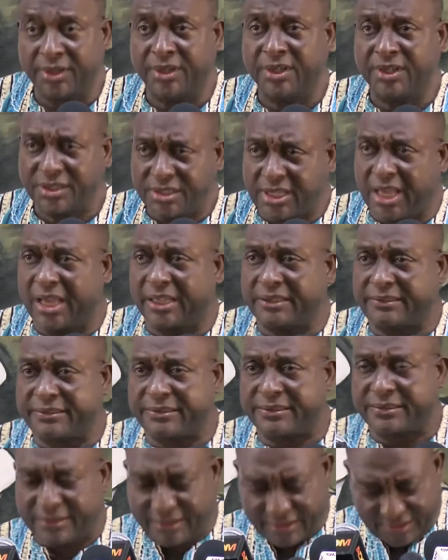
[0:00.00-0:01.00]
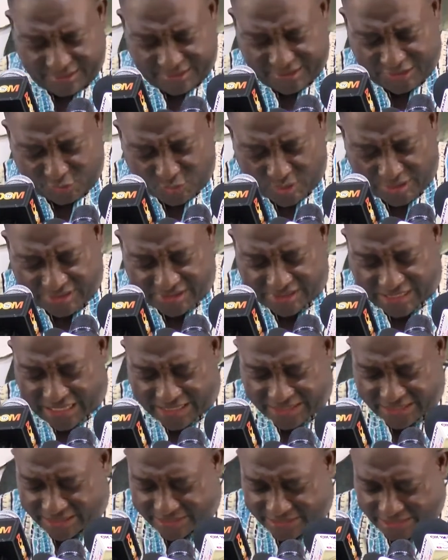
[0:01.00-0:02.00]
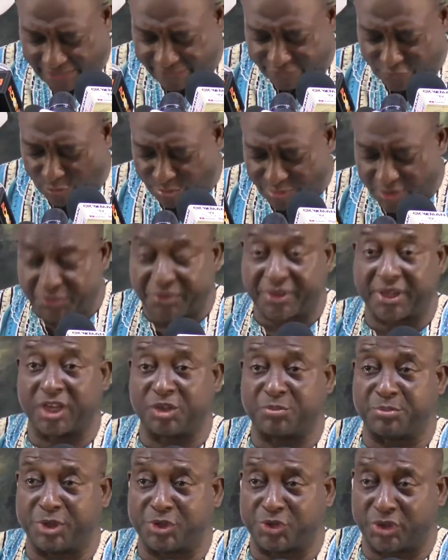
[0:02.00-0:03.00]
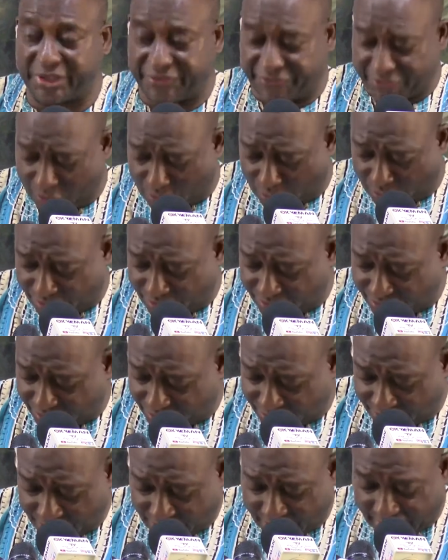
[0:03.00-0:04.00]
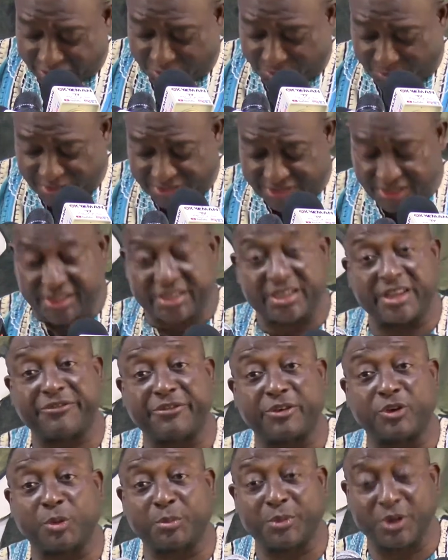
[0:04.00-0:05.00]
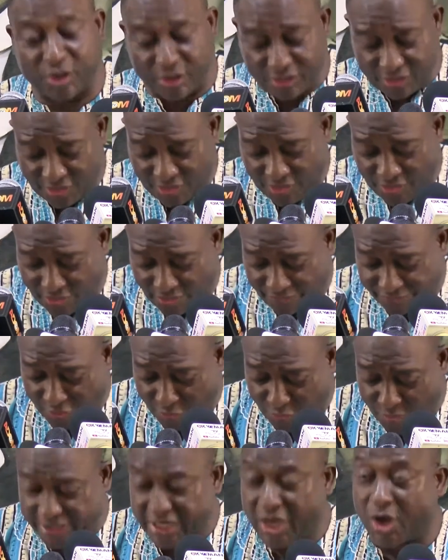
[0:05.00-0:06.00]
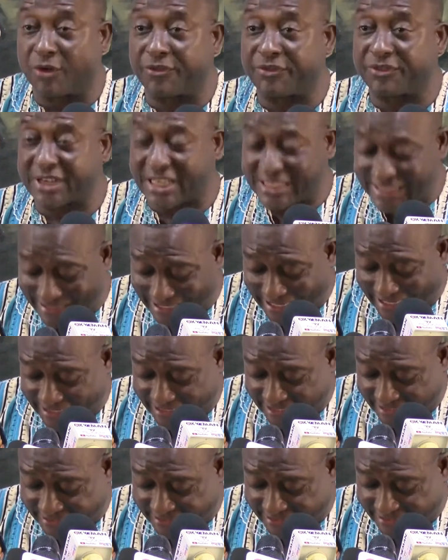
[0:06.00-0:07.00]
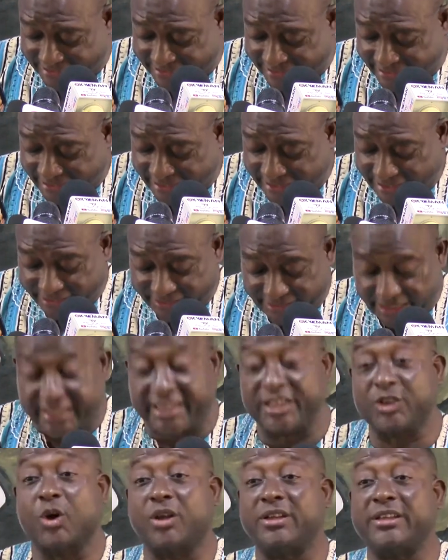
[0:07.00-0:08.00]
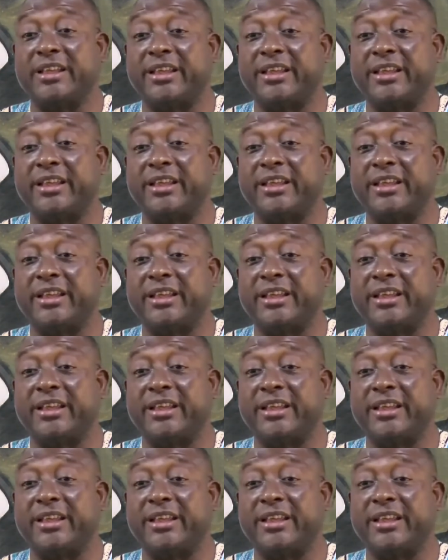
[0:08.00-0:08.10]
Yet, these 29 years have not been without major difficulties. especially the phenomenon of the winner of national elections taking on the